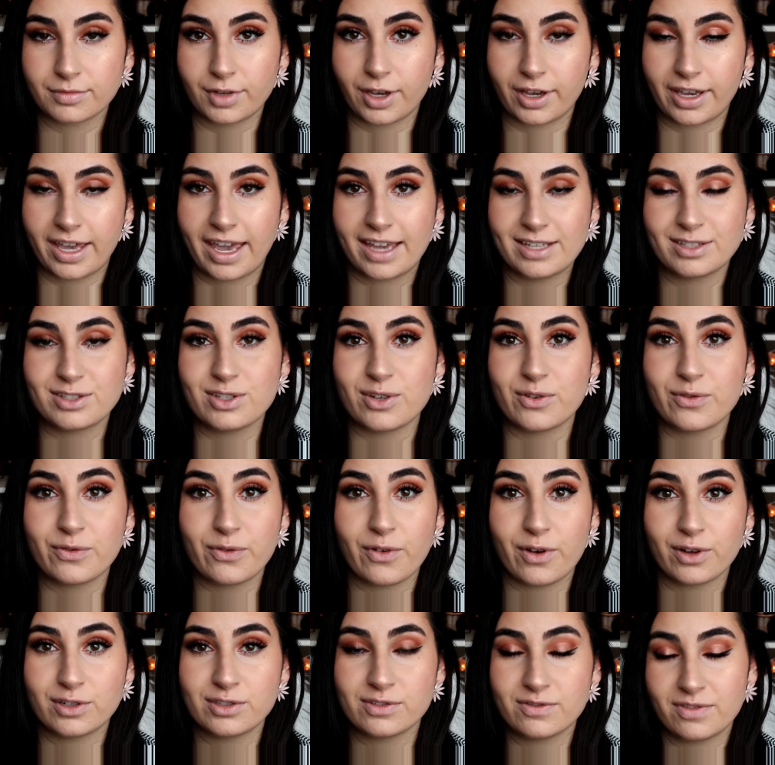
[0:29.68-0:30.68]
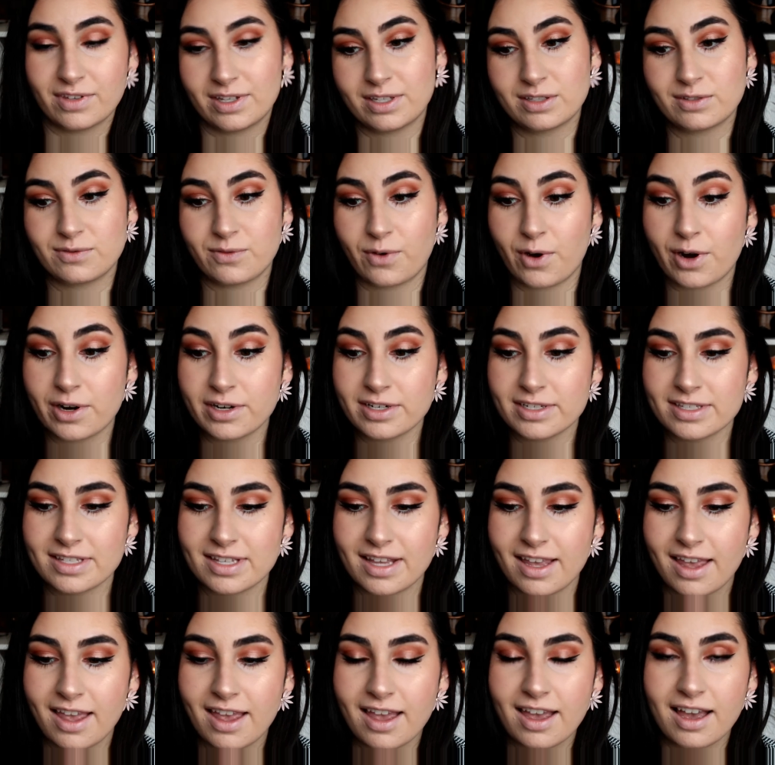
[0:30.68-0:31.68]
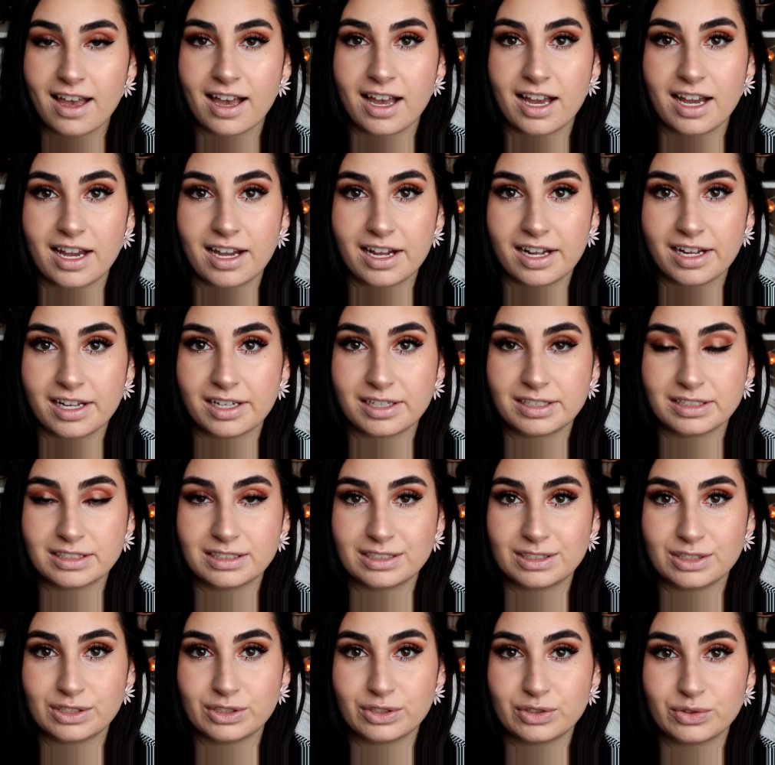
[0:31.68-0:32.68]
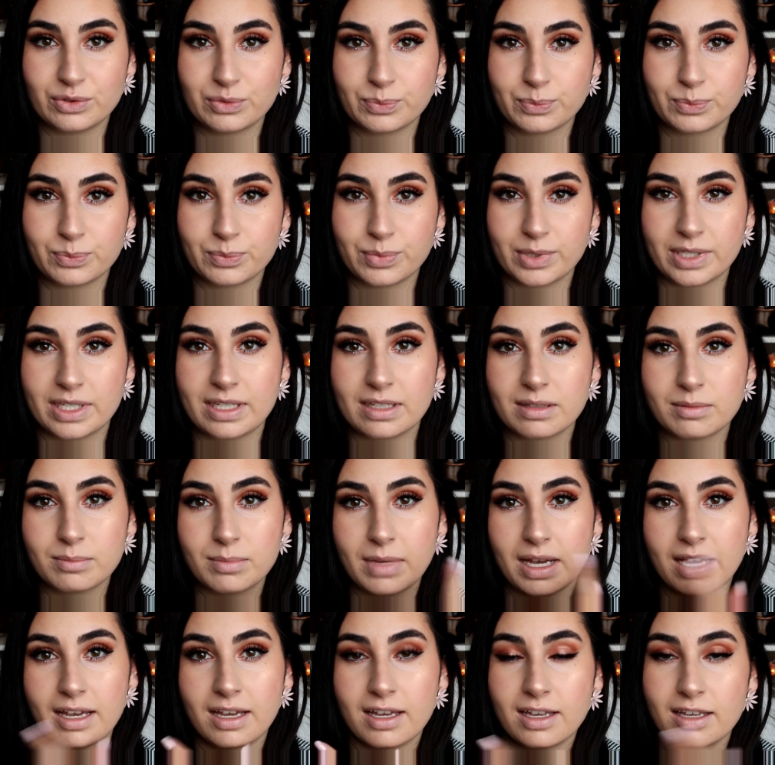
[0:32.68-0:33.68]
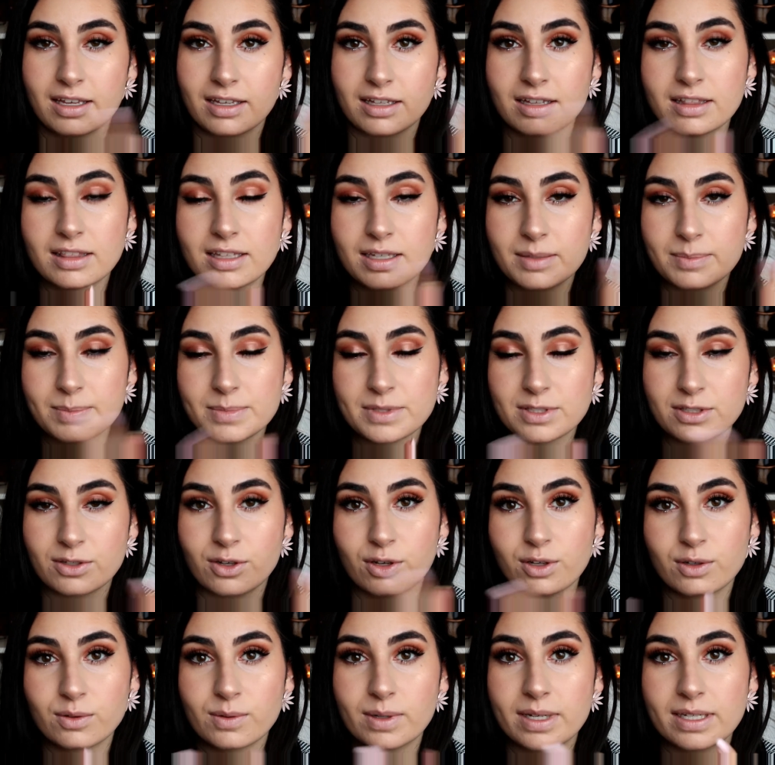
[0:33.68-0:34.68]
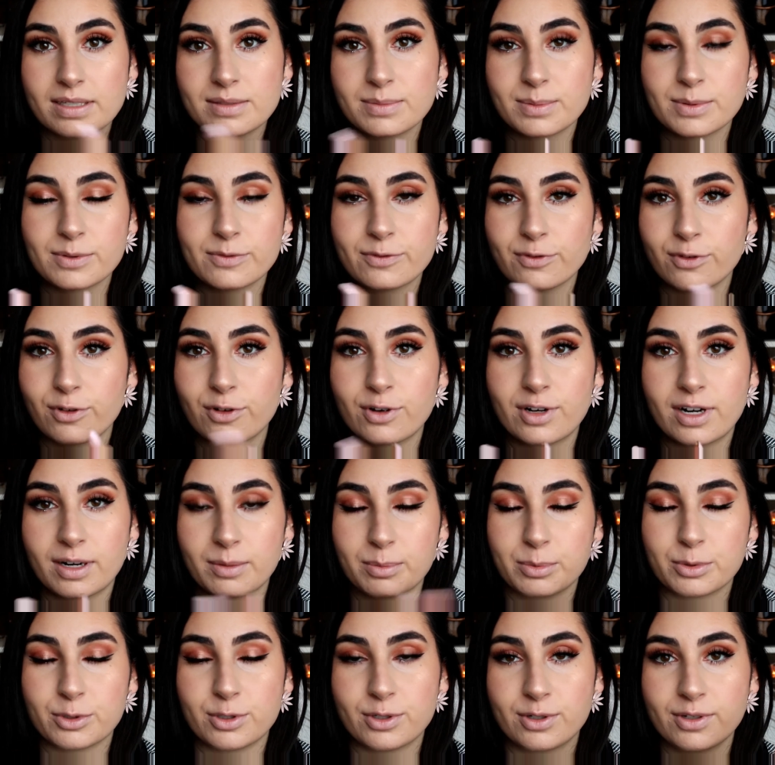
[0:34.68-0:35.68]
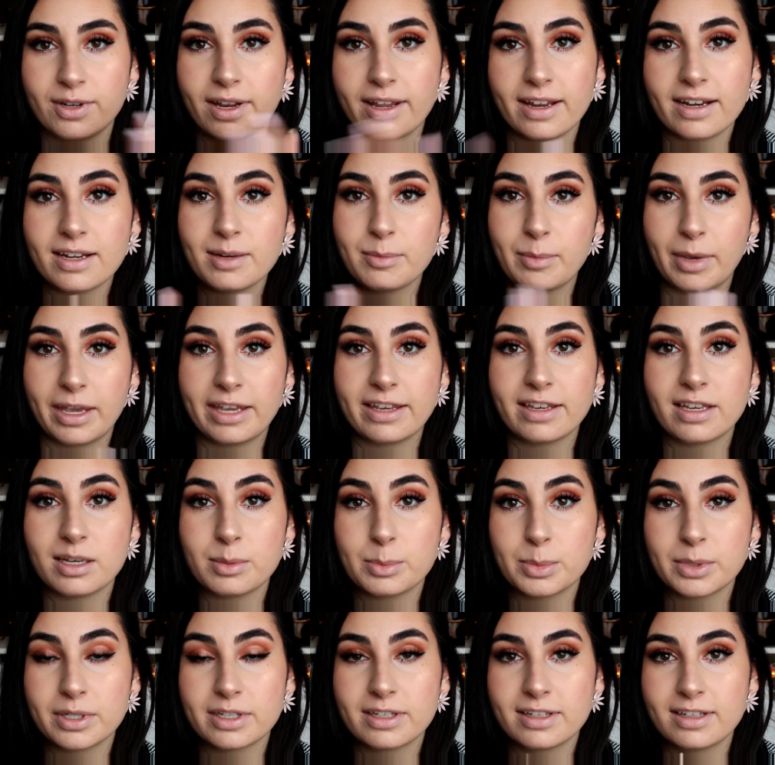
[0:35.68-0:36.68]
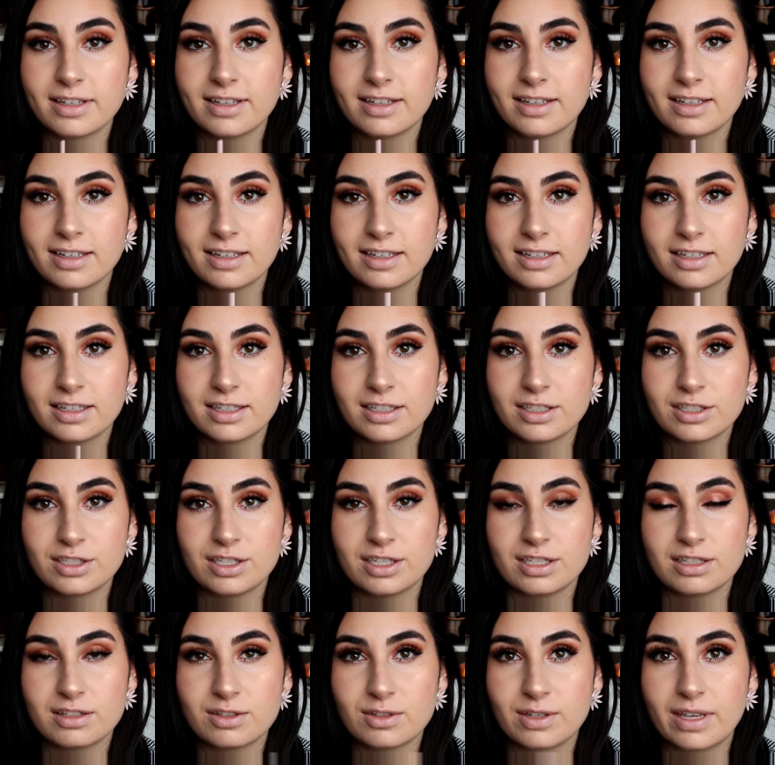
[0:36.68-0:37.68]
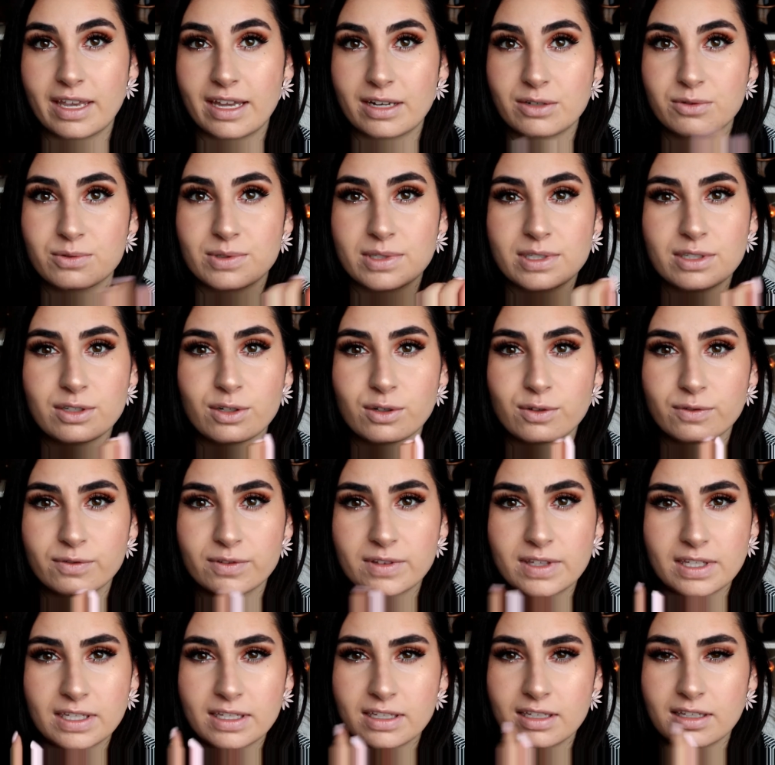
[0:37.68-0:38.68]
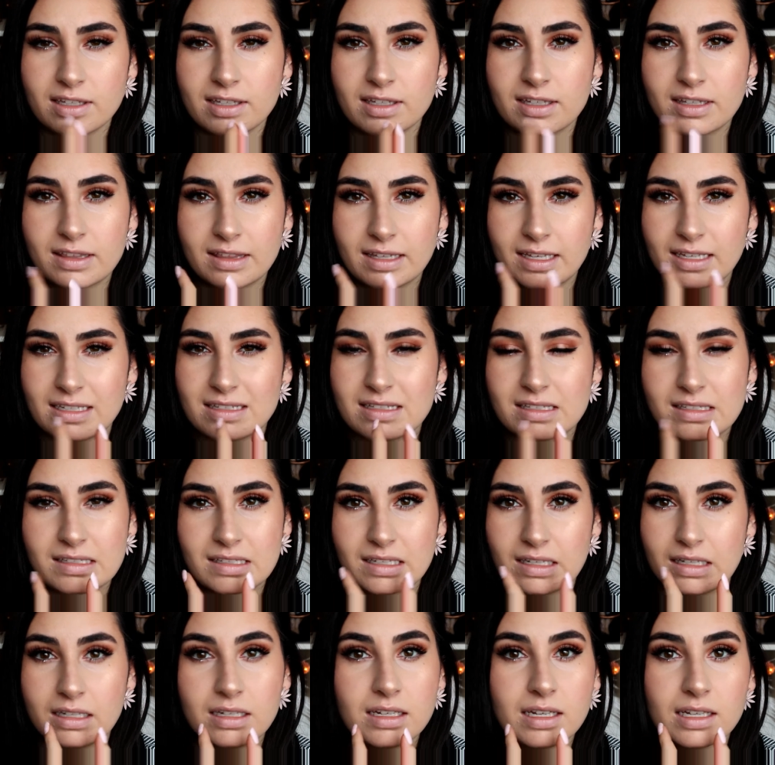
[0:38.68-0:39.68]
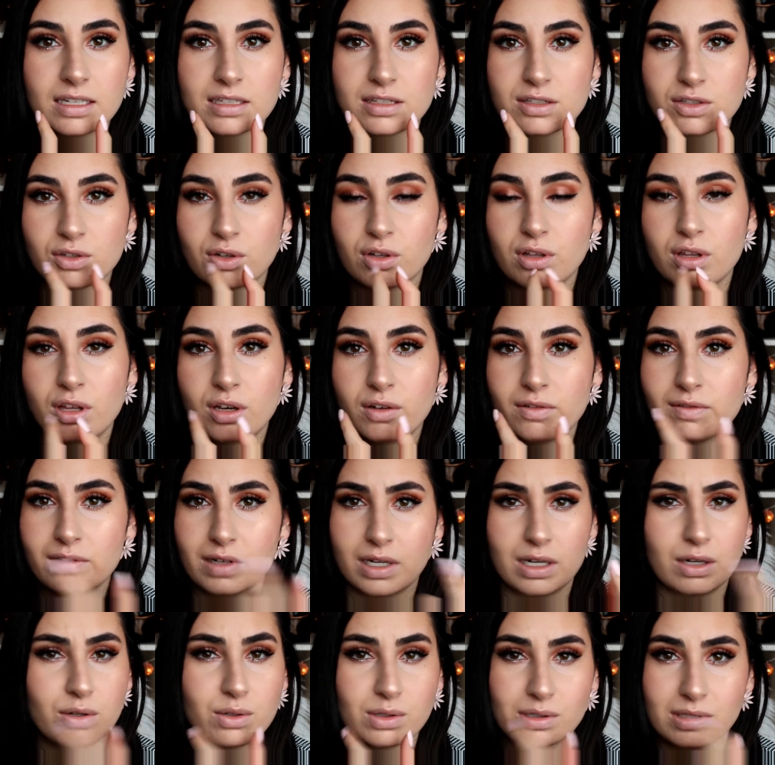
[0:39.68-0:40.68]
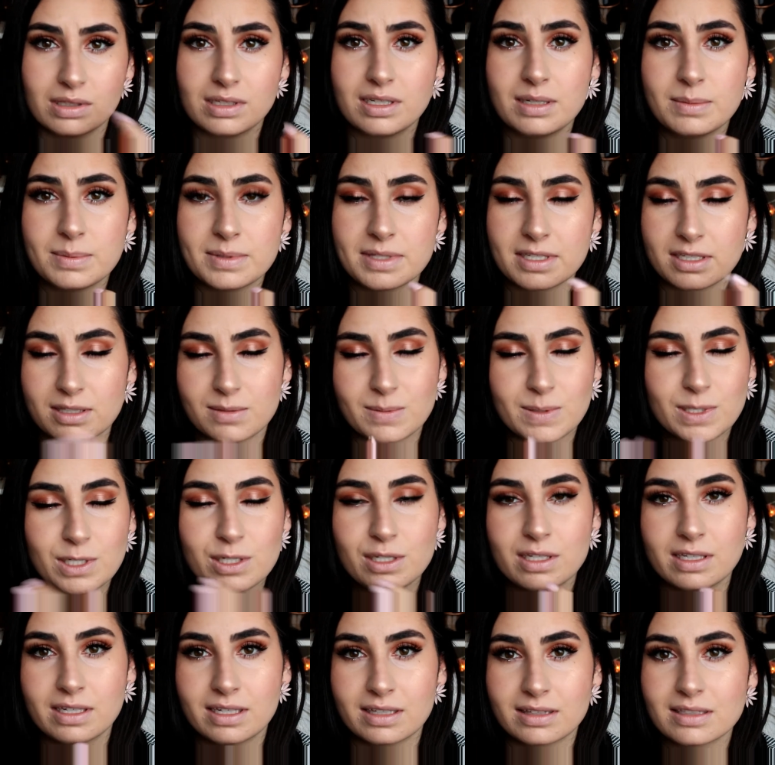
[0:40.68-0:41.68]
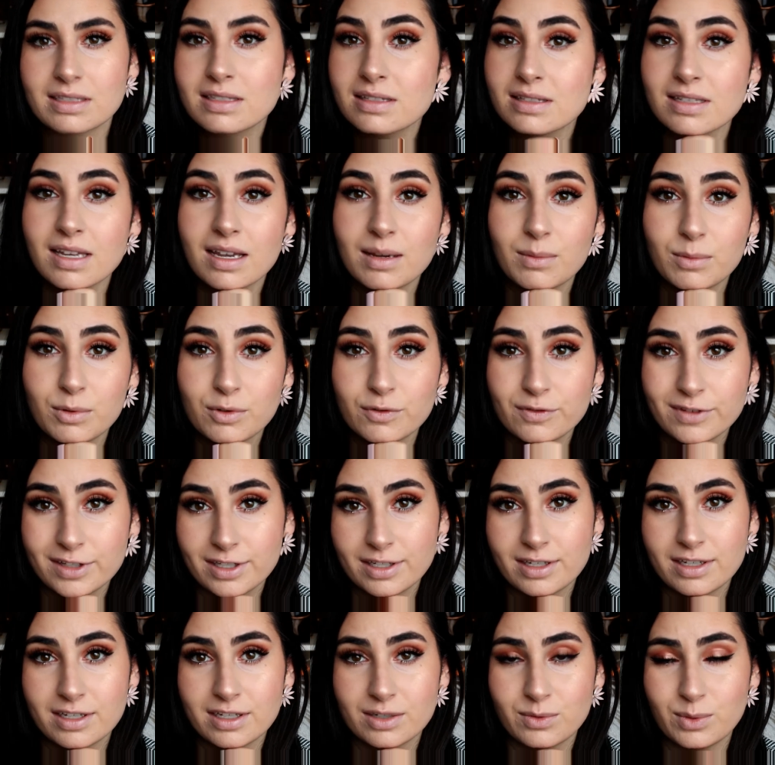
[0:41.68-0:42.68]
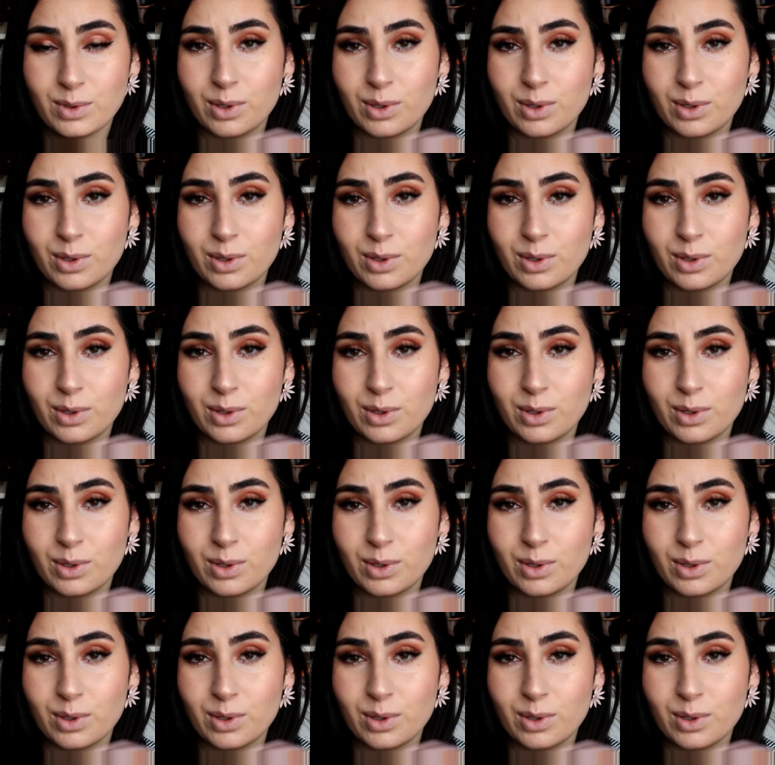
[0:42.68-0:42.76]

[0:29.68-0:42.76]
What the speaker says: Okay, so first things first, I do peel my lips always before I put on any makeup, just to get rid of the dead skin that's all over our lips, especially at this time of the year.